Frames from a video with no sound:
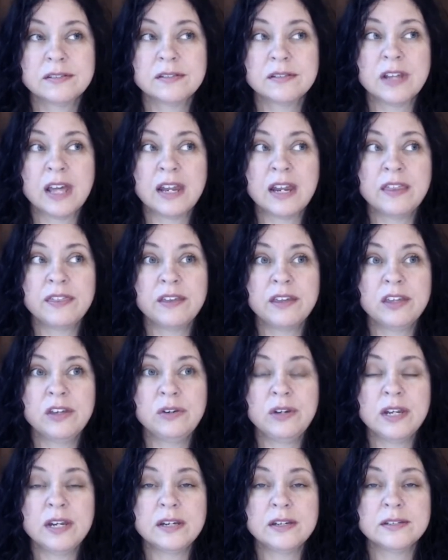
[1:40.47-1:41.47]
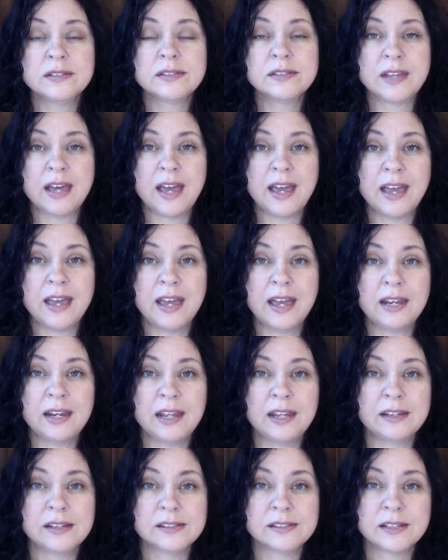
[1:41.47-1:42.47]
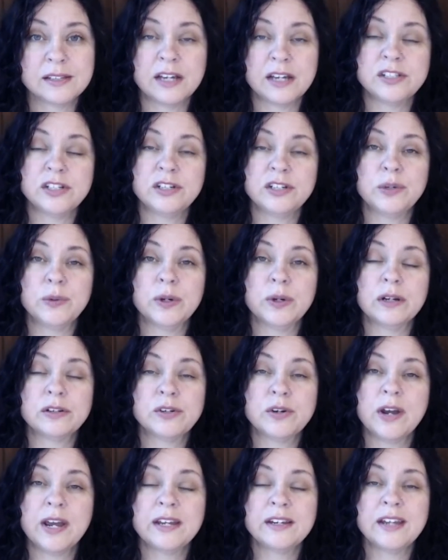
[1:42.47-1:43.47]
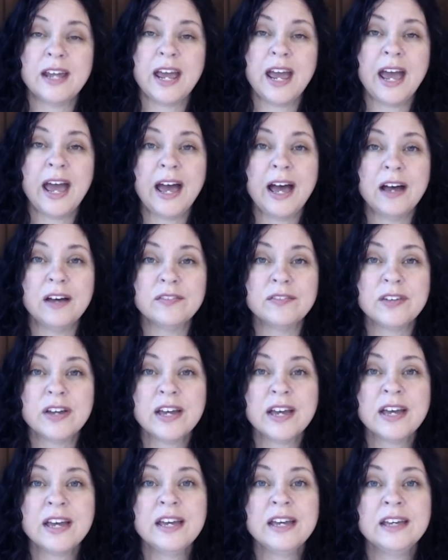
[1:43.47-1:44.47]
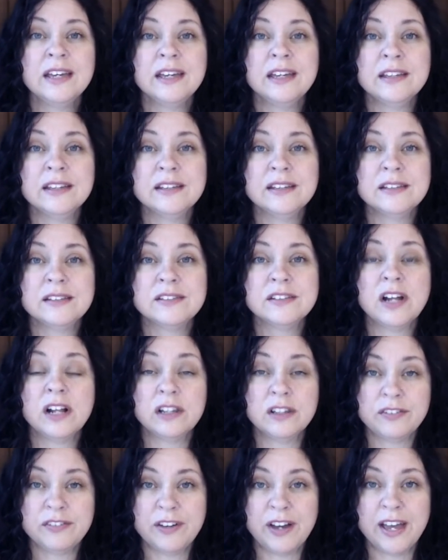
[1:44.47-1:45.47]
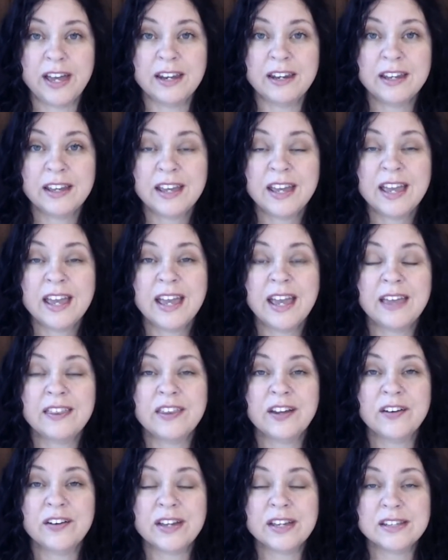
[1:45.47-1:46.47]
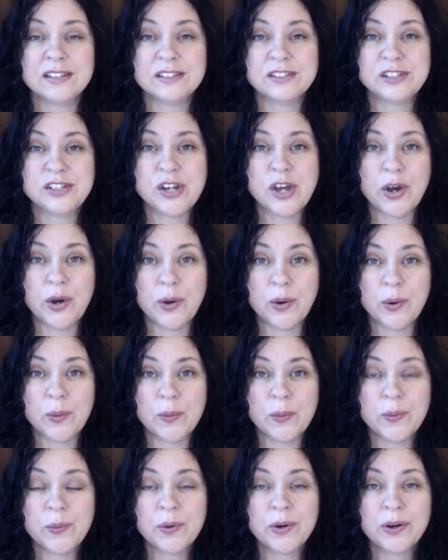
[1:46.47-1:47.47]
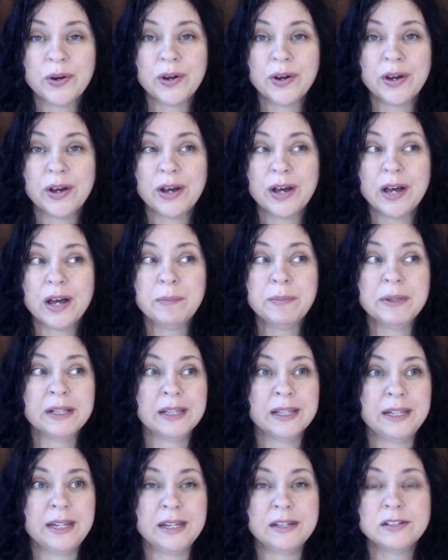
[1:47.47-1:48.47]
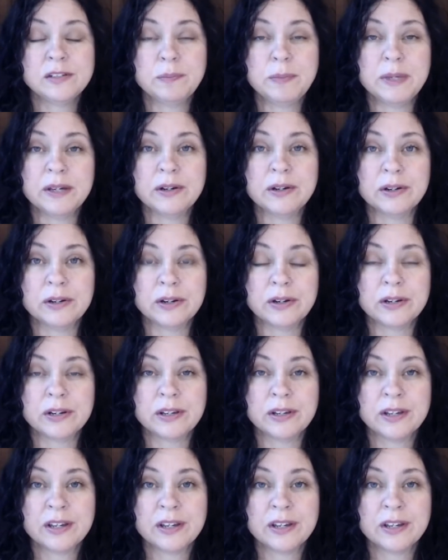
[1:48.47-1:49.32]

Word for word: anything you needed to say, any discussion you were trying to have is nullified, and there is no ability to be heard.